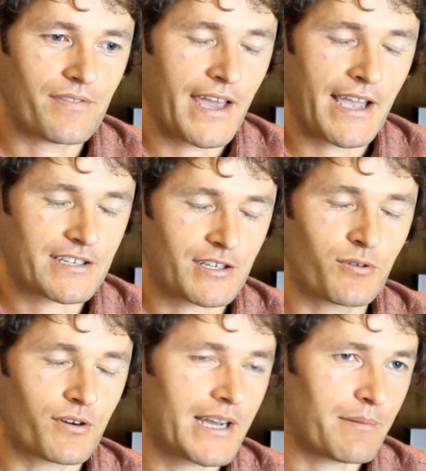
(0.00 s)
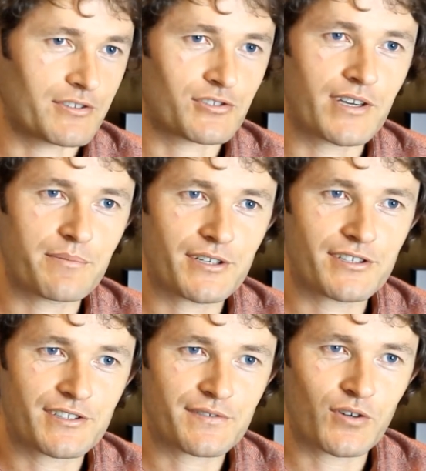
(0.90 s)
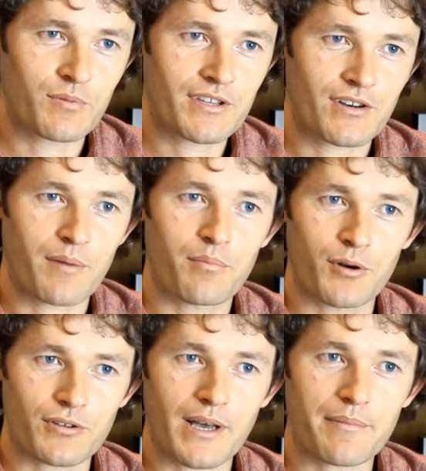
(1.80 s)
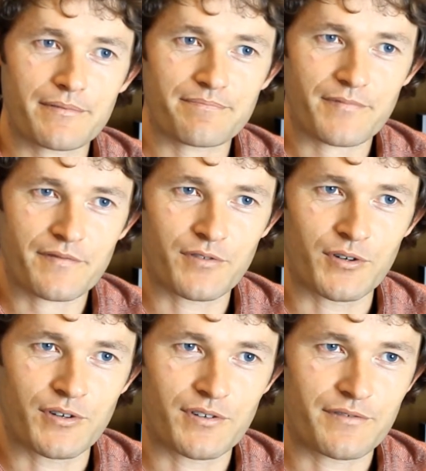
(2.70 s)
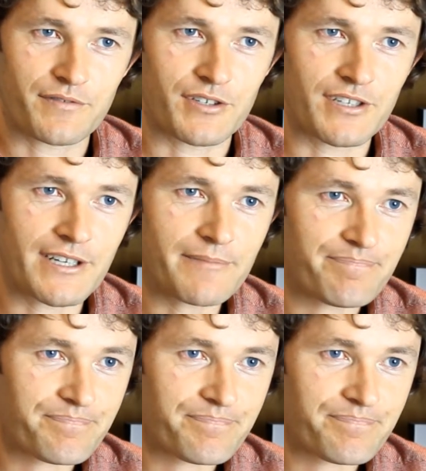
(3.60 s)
They actually caught a couple of street pigeons for me that I boiled up for dinner.